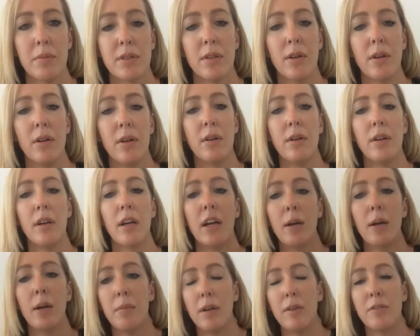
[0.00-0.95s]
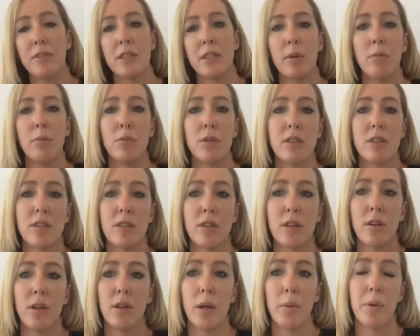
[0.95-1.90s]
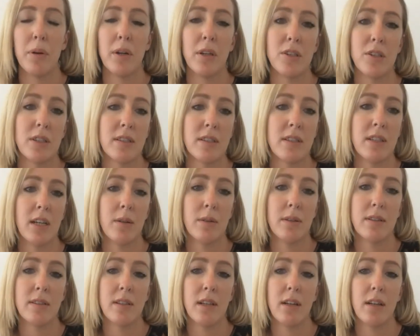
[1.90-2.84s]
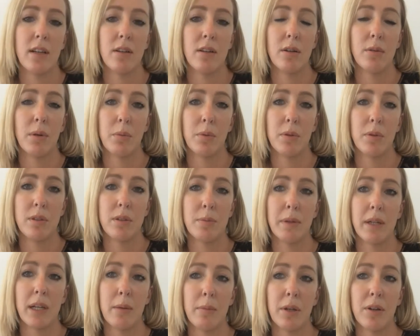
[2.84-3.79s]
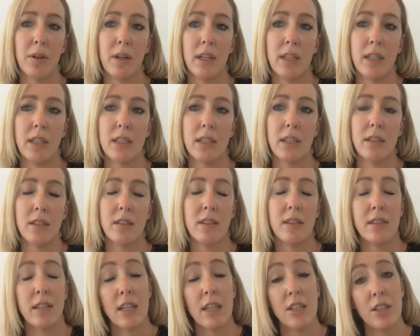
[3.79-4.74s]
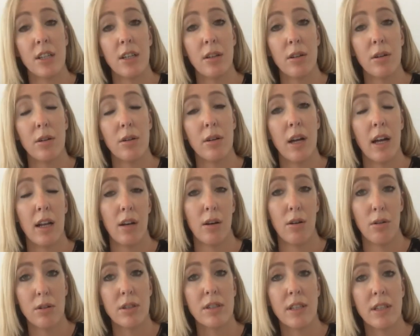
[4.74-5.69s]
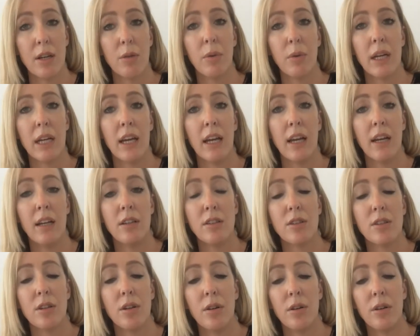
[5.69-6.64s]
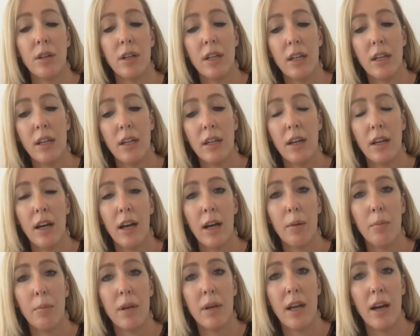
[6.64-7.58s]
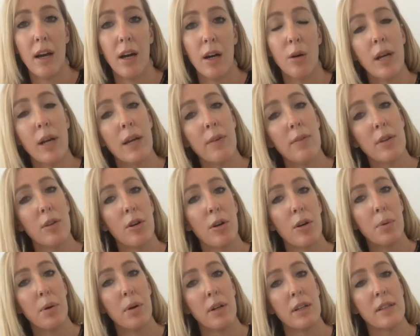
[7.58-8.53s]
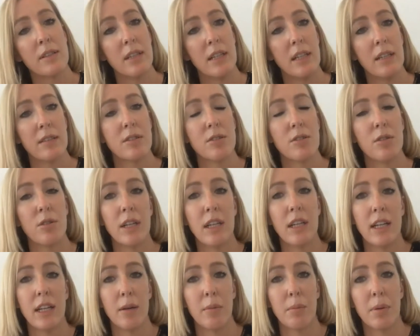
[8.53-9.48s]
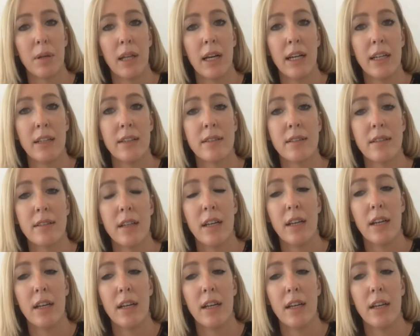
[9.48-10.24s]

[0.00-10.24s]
So if someone was to approach us now and say, look, we want to become accredited, there's actually a lot that we can do now, even though policy is not yet in place.